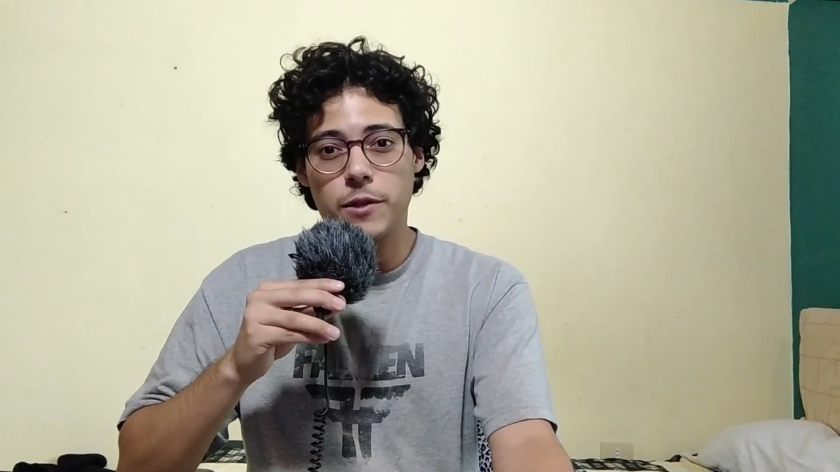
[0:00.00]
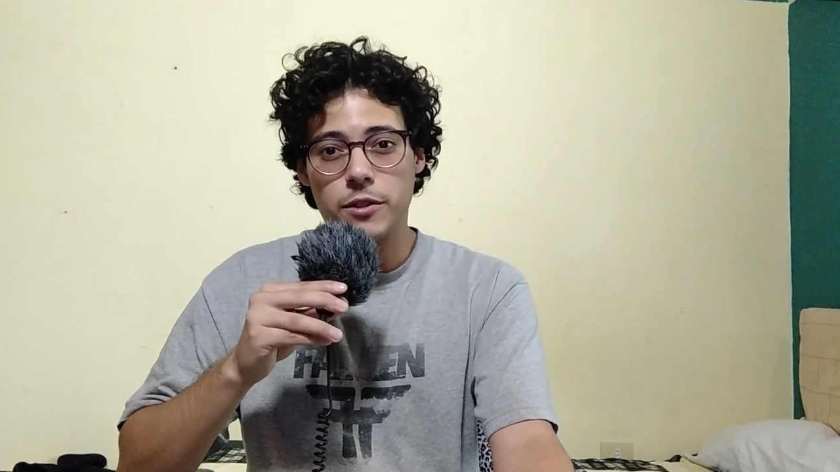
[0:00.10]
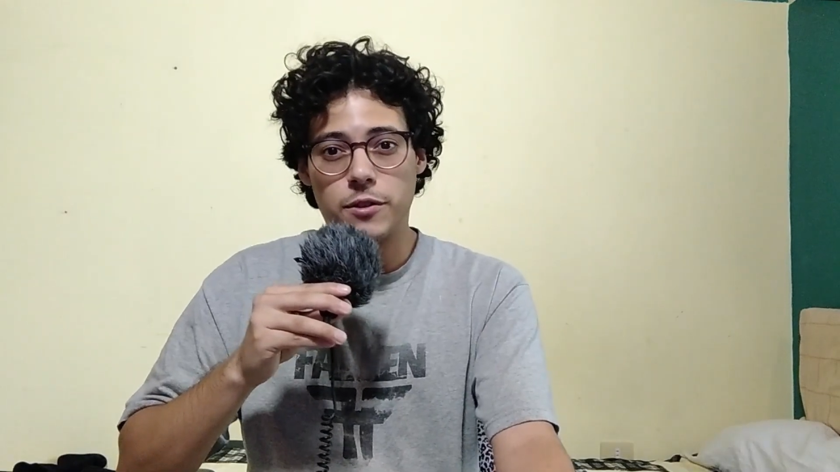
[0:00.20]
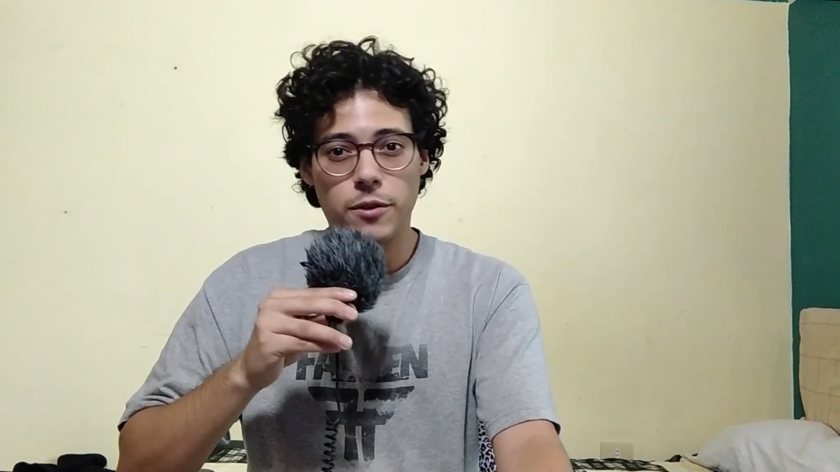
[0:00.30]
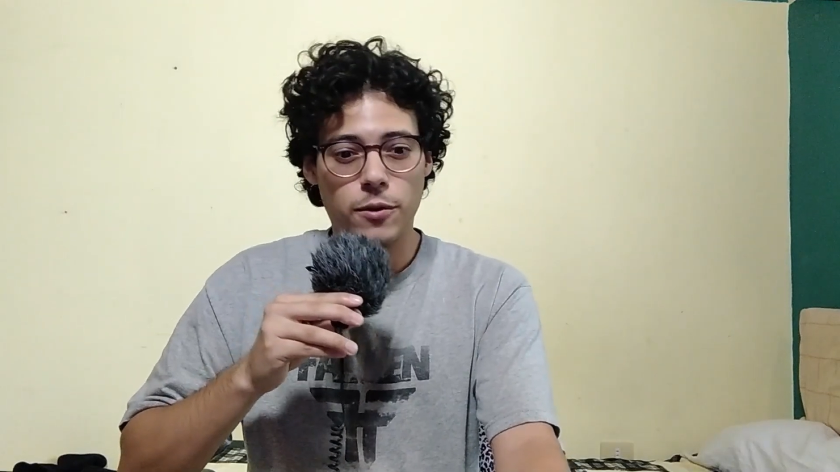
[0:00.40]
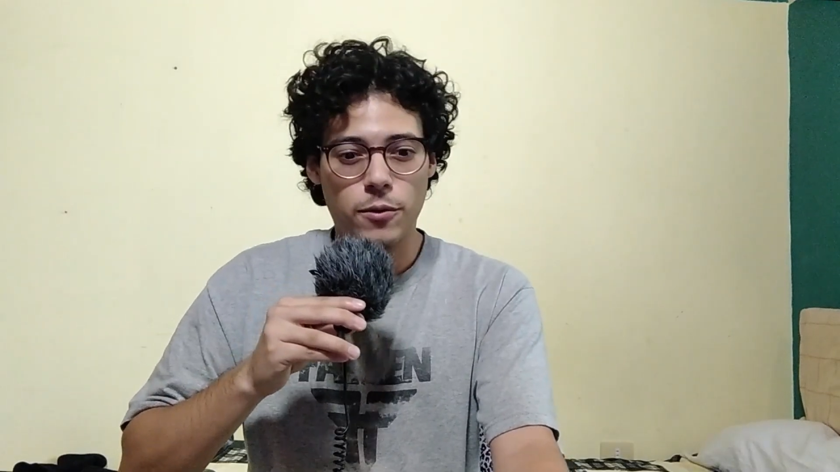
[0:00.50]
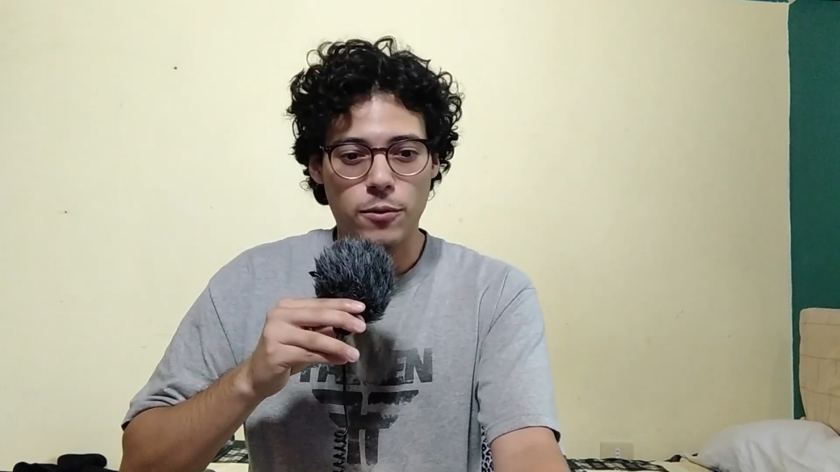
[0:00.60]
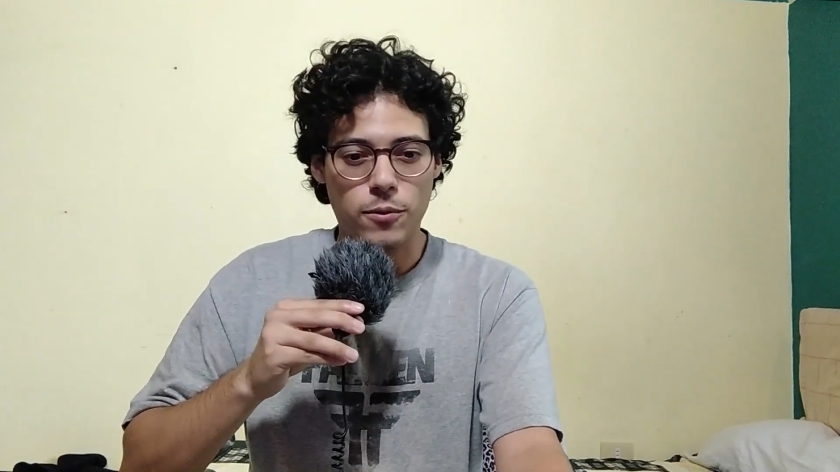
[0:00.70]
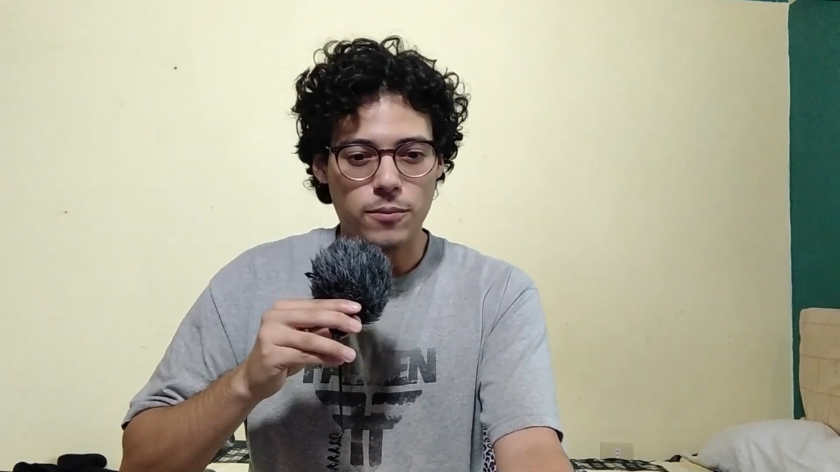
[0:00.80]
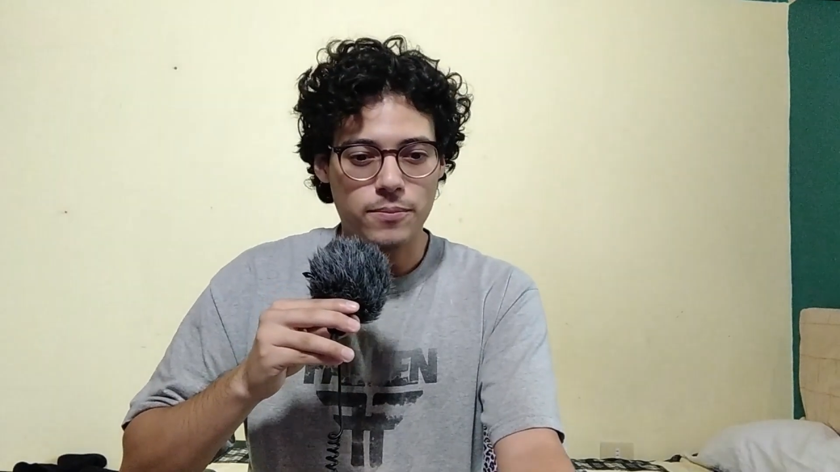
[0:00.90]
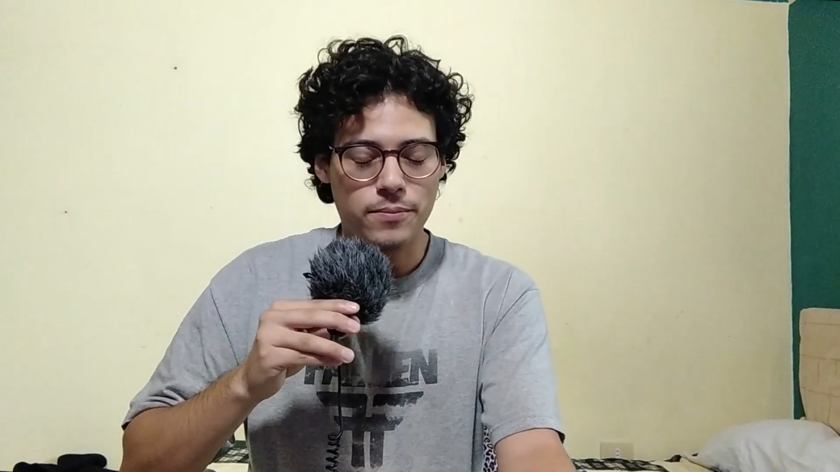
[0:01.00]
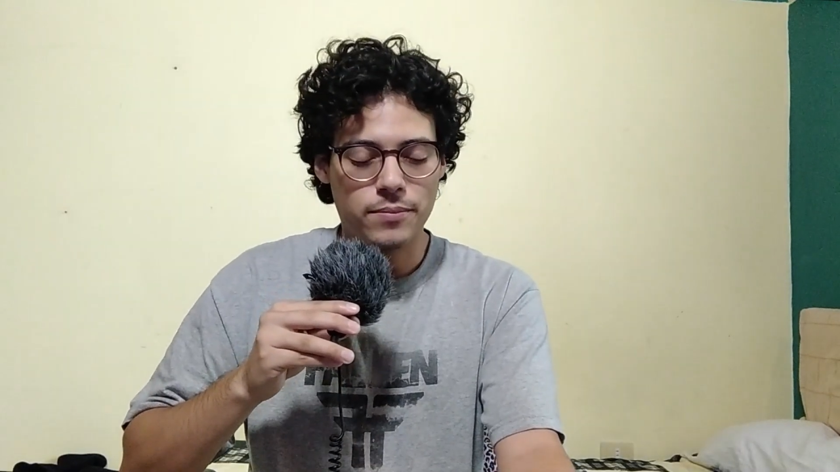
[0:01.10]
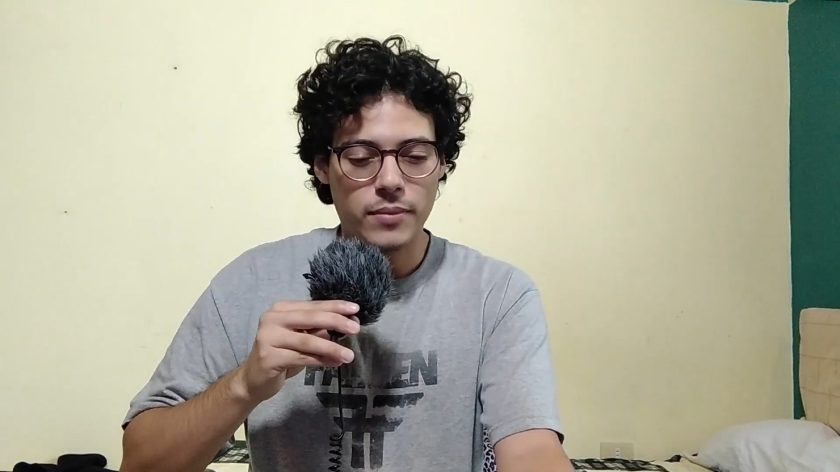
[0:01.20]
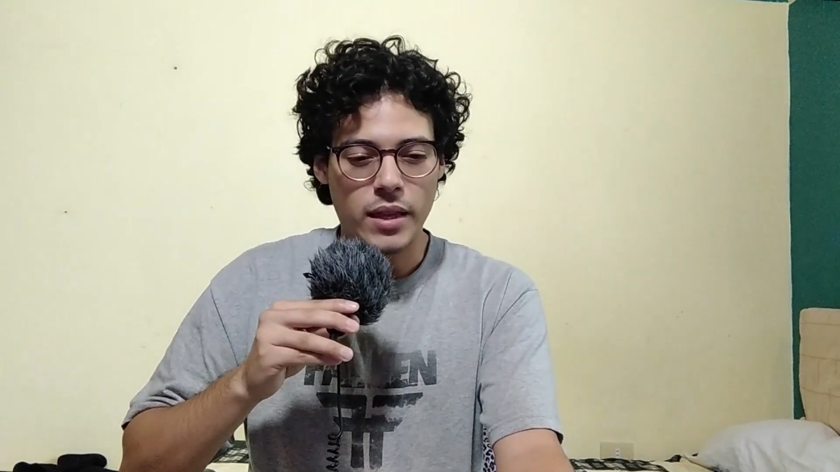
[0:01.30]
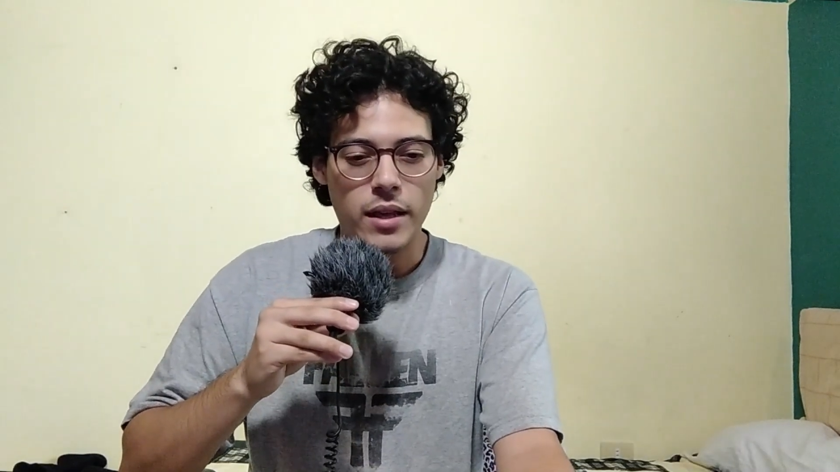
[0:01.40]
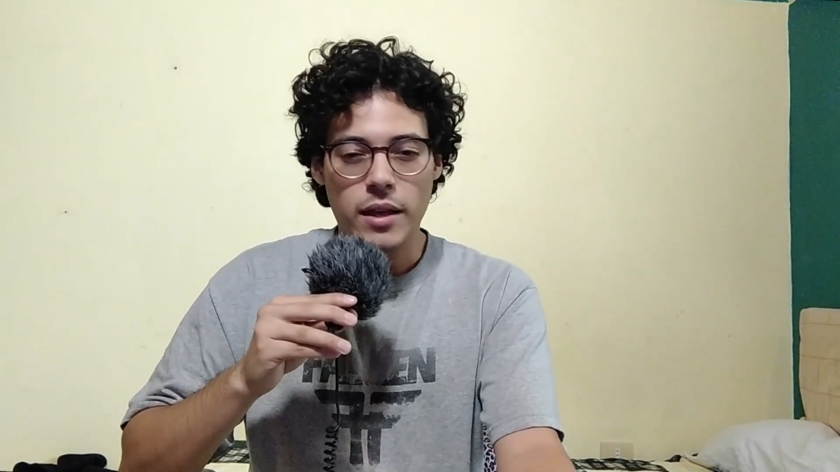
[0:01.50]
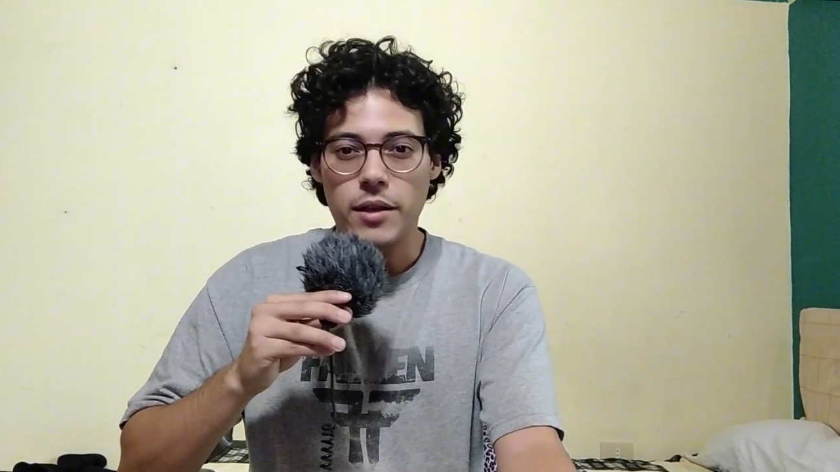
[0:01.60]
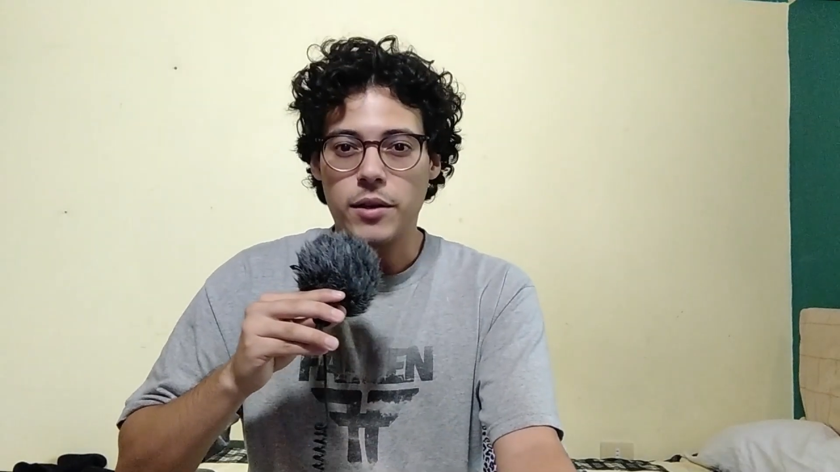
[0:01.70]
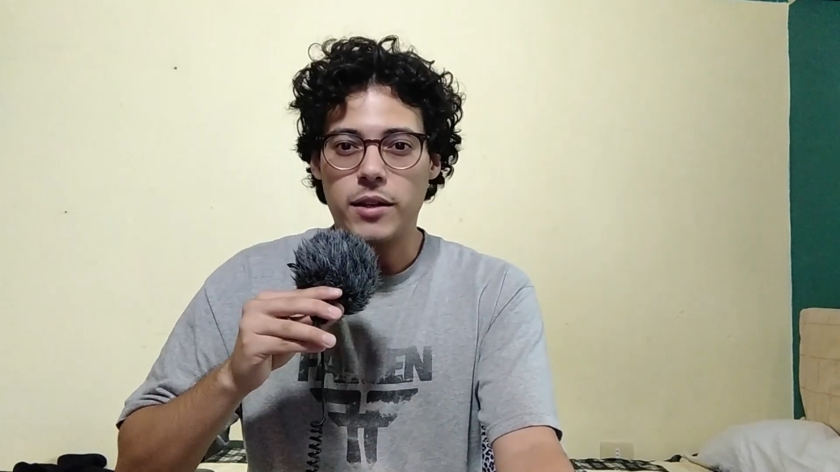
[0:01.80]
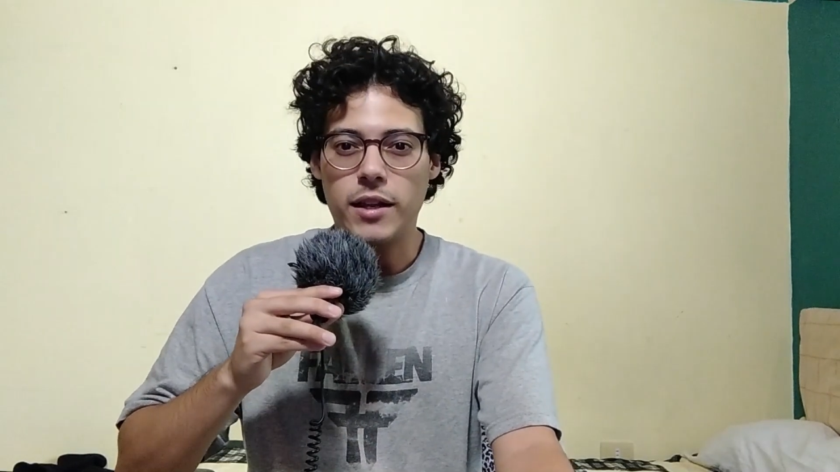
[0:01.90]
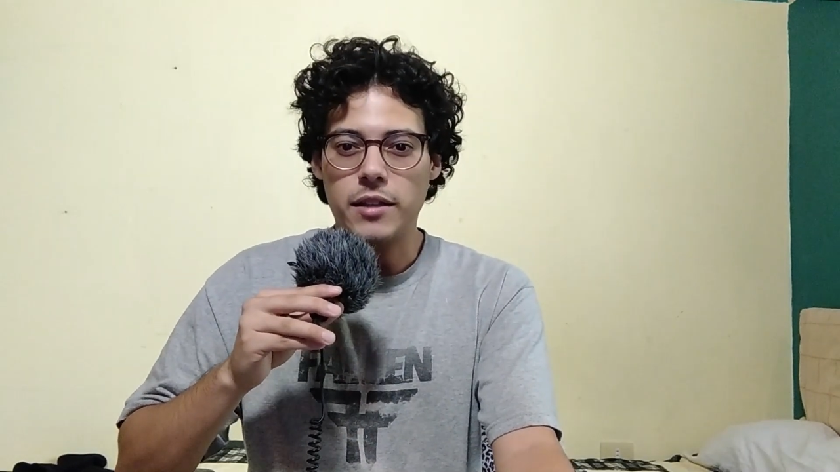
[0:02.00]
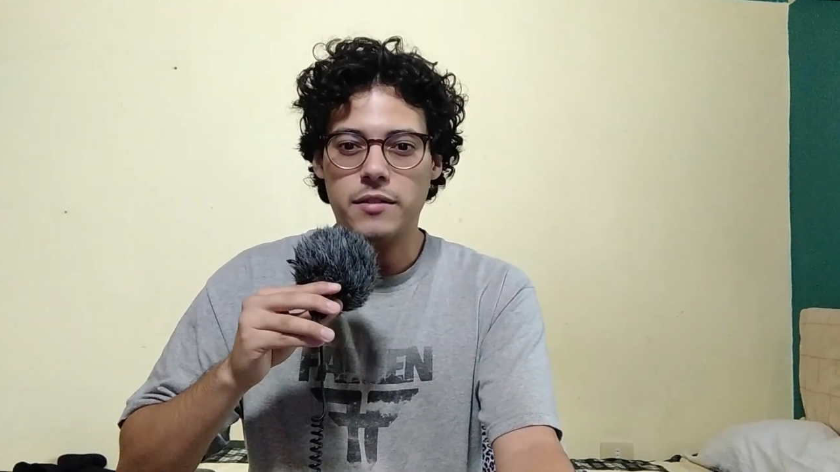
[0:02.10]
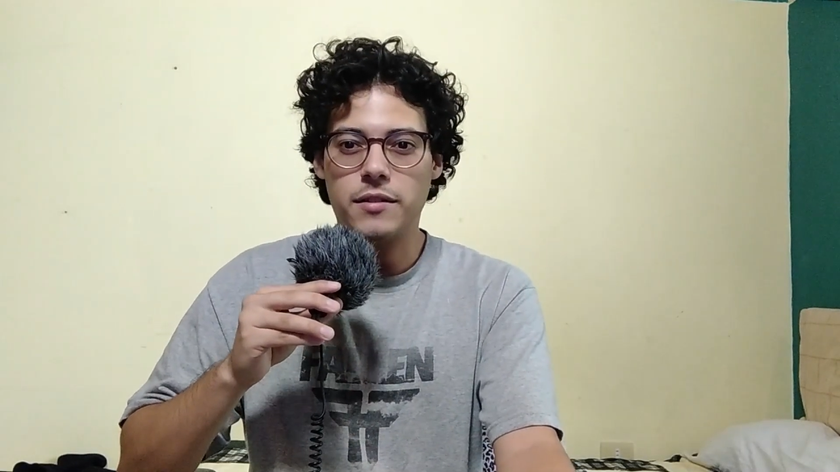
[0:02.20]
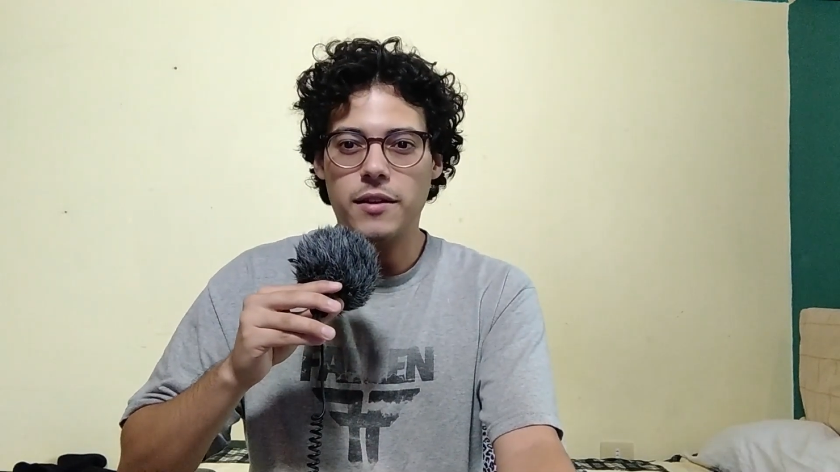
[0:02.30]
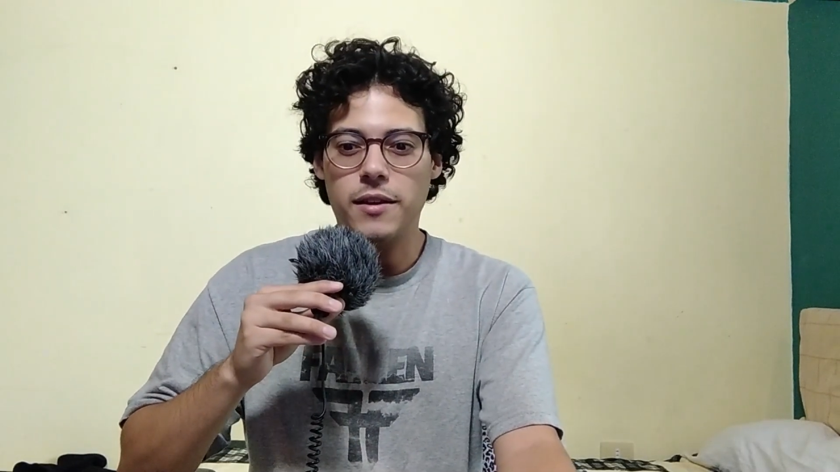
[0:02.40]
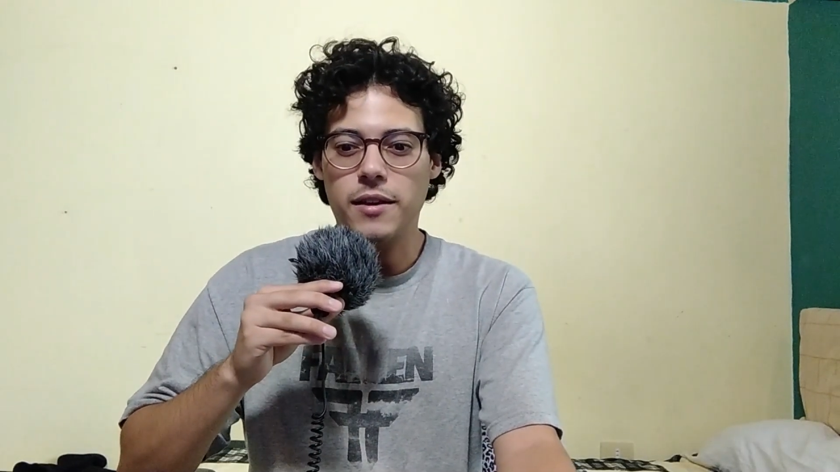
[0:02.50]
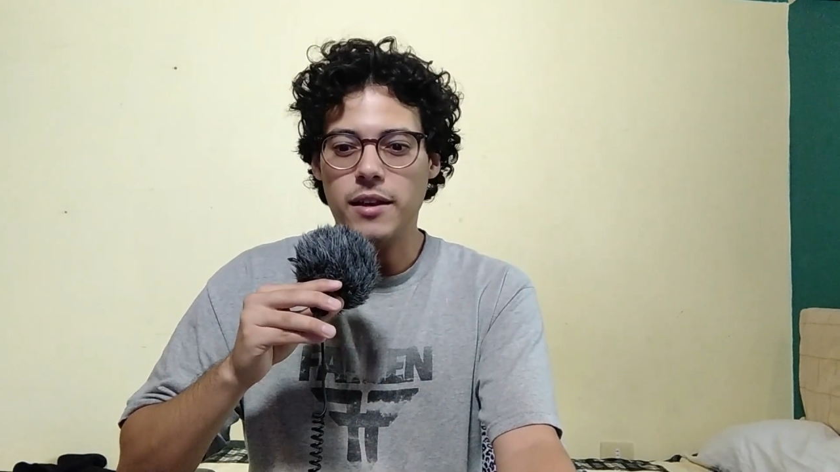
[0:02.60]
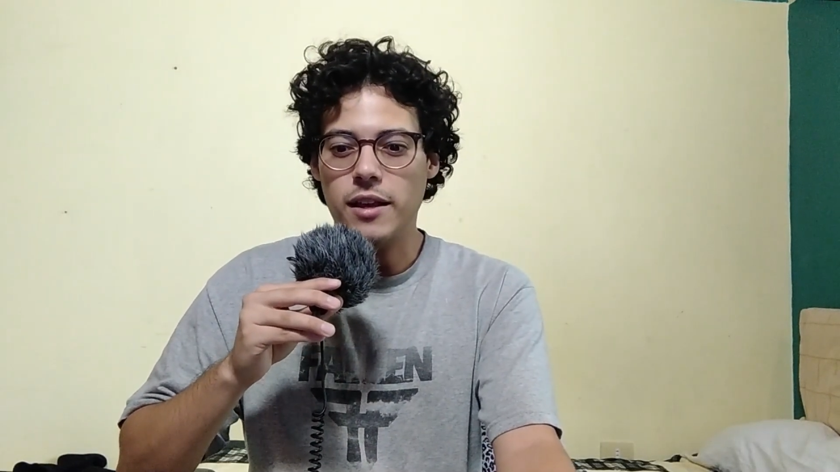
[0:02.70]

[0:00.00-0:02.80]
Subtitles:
So let's say